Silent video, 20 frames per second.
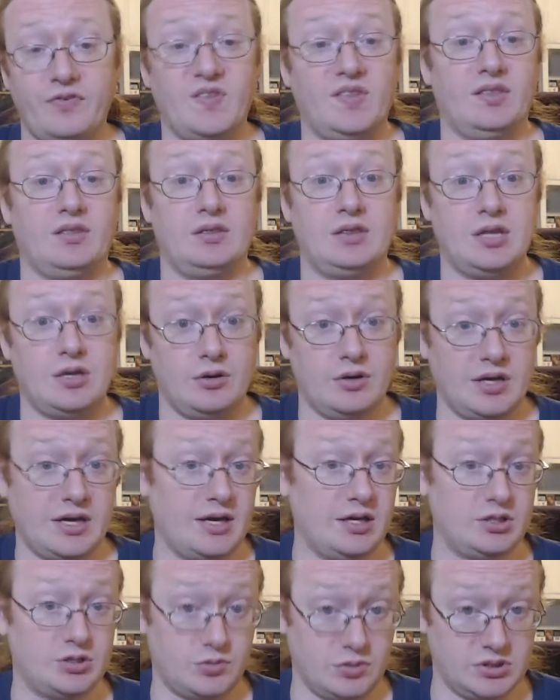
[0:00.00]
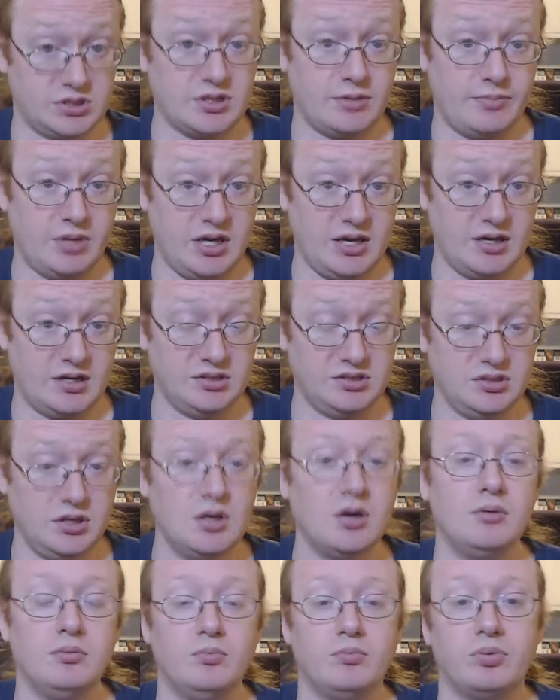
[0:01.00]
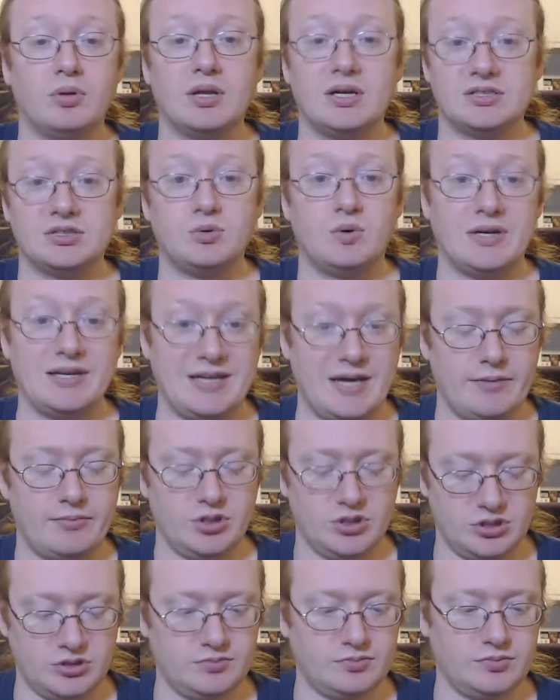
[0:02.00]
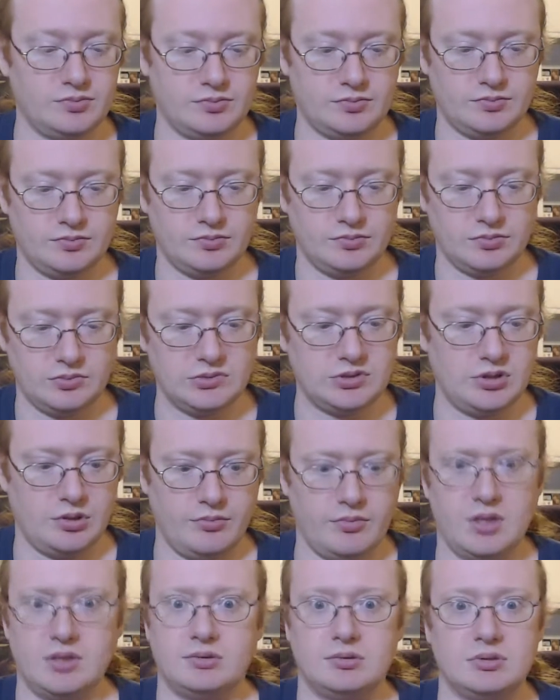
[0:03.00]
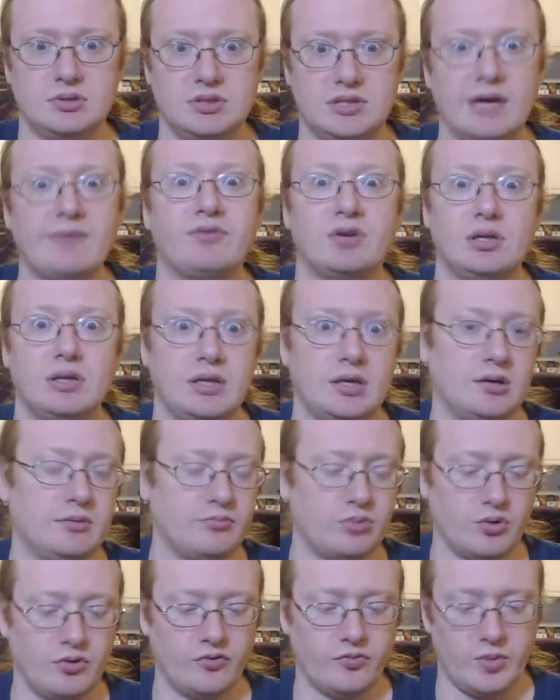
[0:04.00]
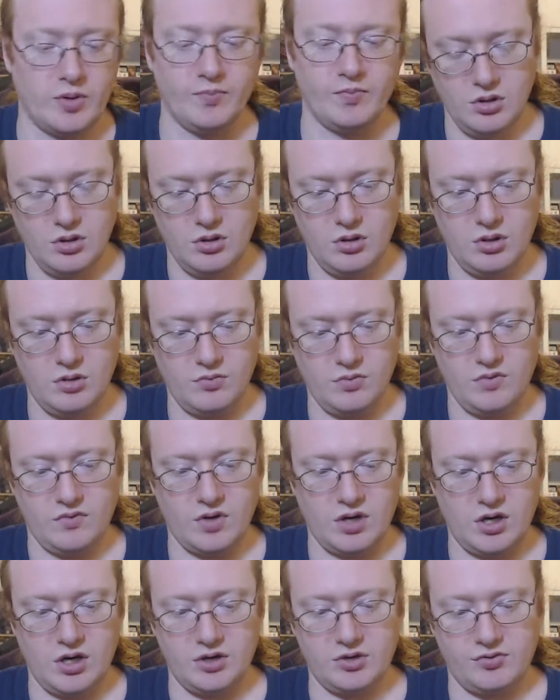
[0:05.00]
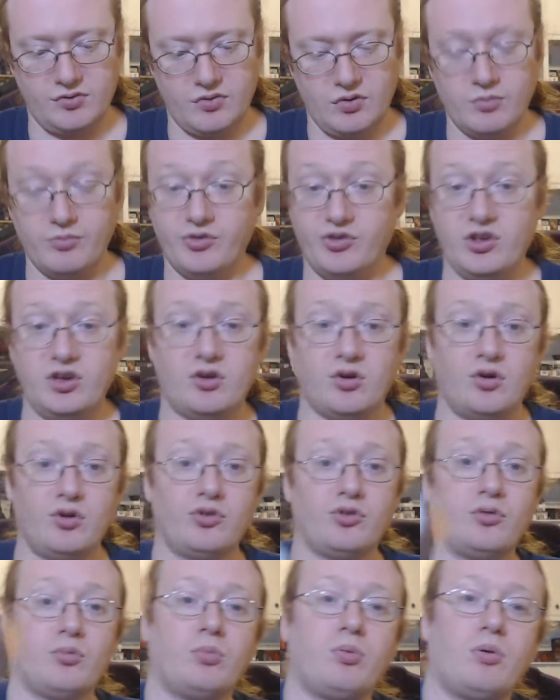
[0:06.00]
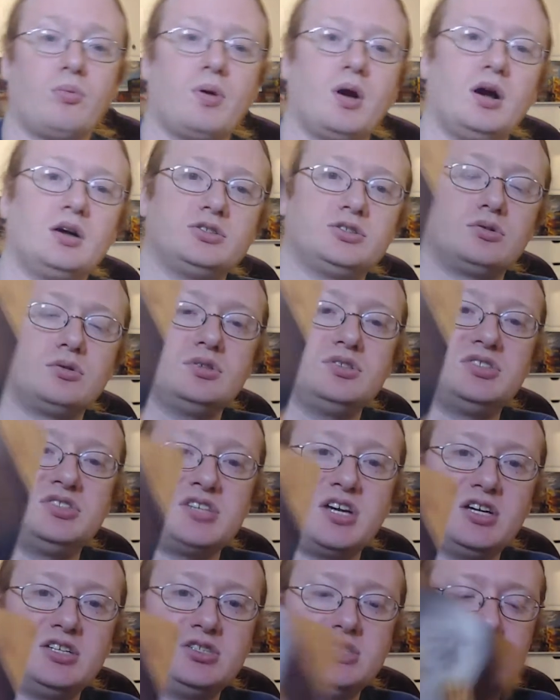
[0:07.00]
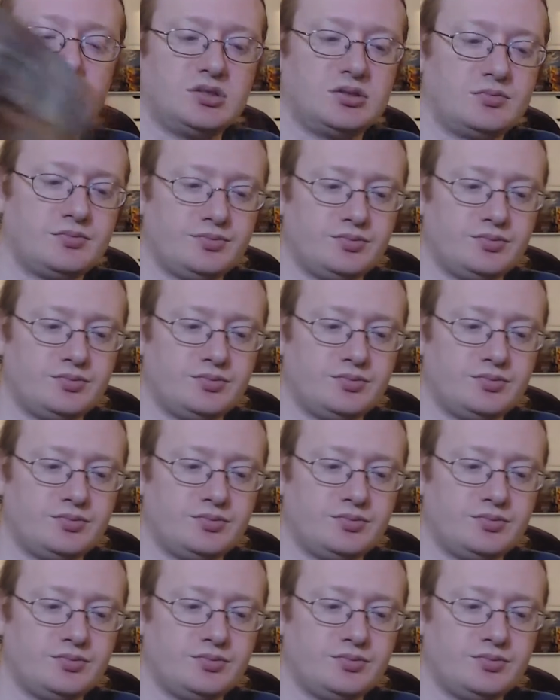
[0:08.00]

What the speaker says: they're engaged with somebody else, +1 damage. So that's definitely an improvement. Then we got from Seekers, Preposterous Sketches.